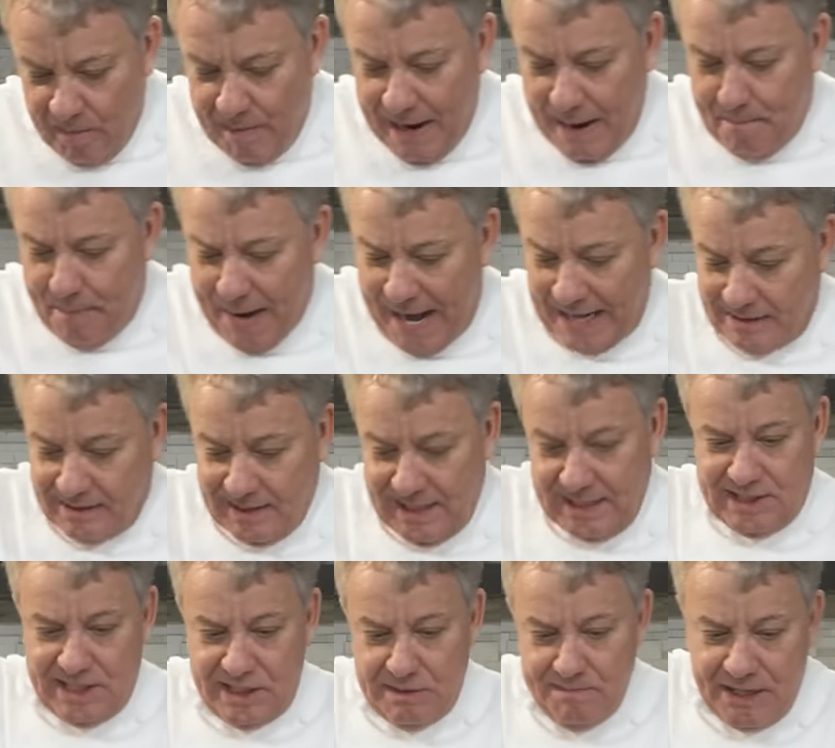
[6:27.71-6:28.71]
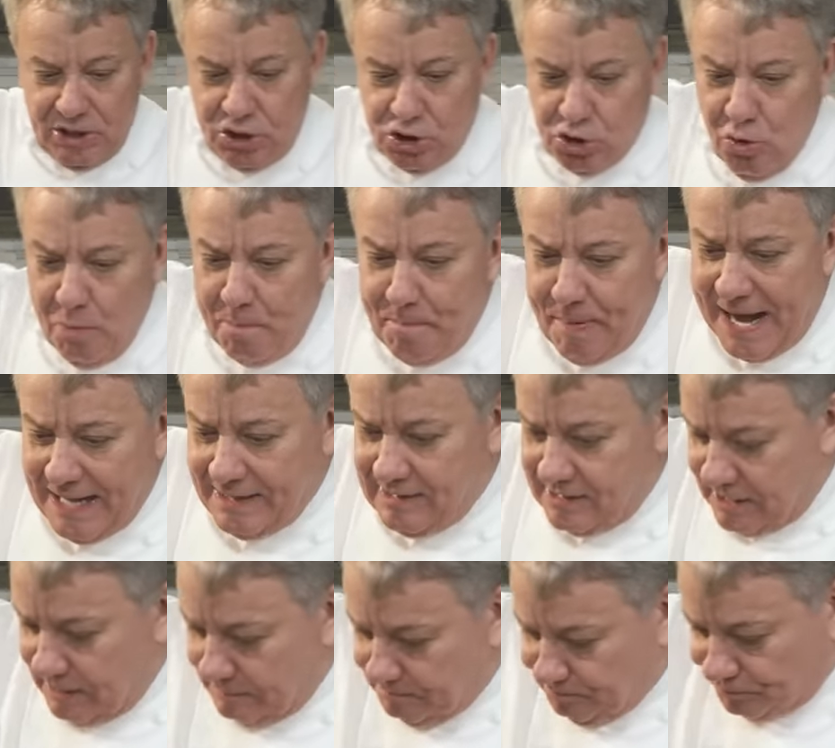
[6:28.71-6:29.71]
to my pot. This is my soup
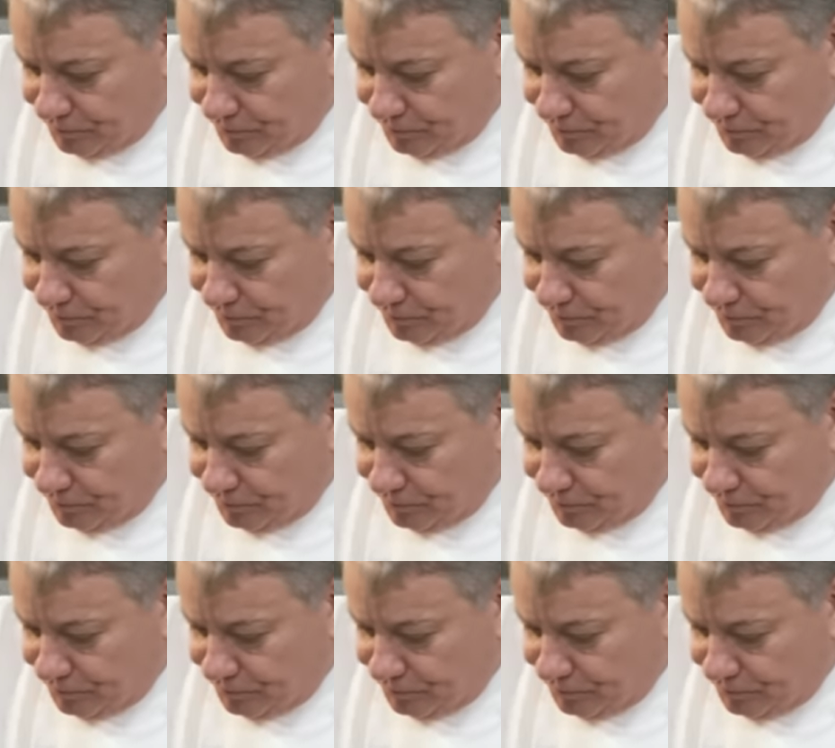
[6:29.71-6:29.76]
pot,